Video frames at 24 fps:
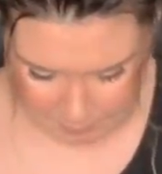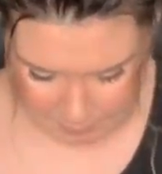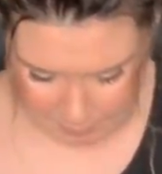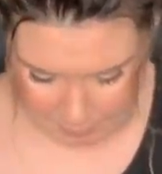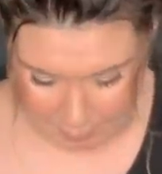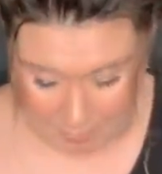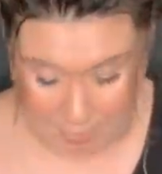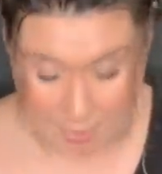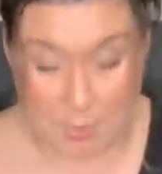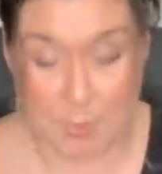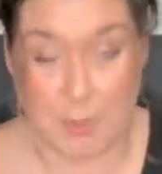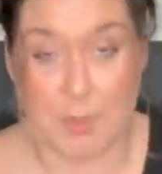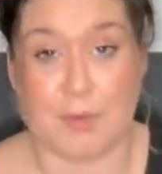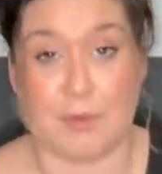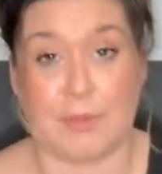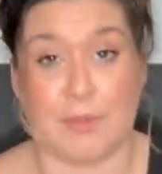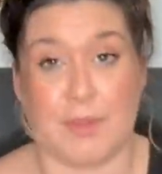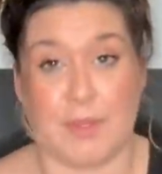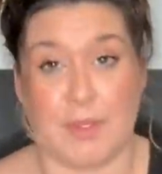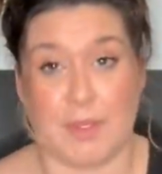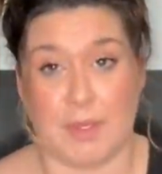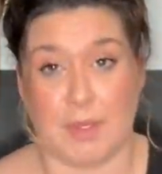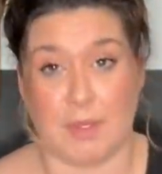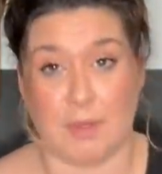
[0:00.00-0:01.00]
I know what you're
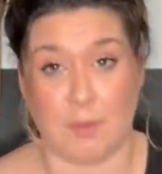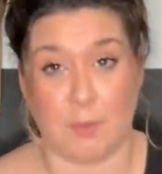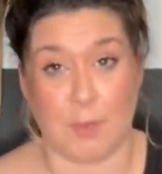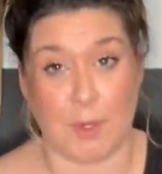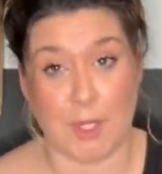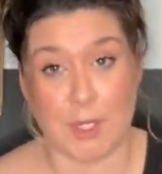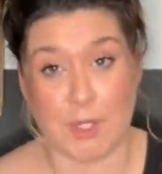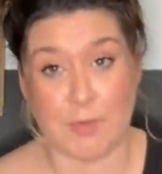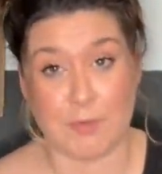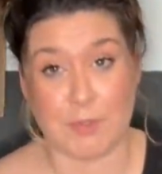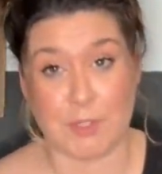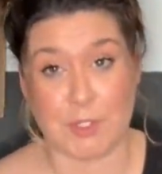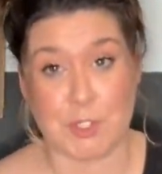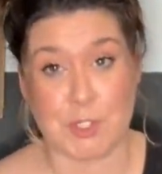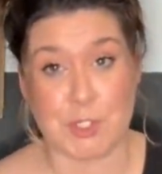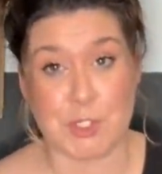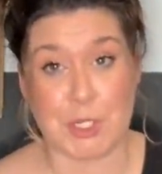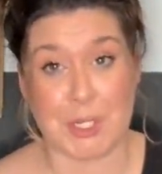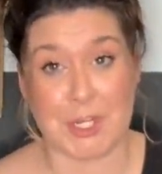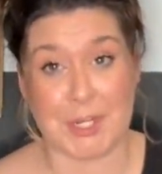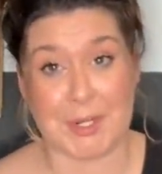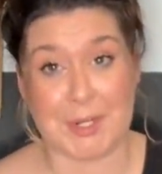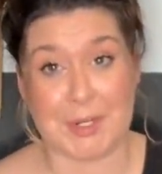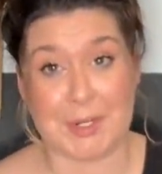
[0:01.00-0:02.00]
thinking. Well, if you'd
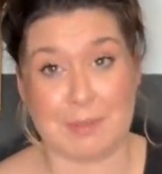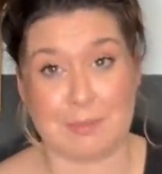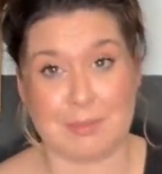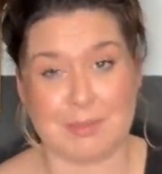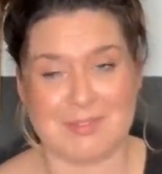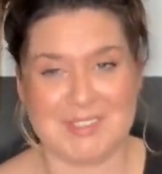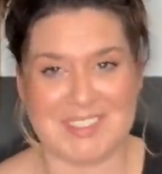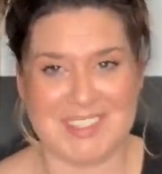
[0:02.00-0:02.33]
shut up.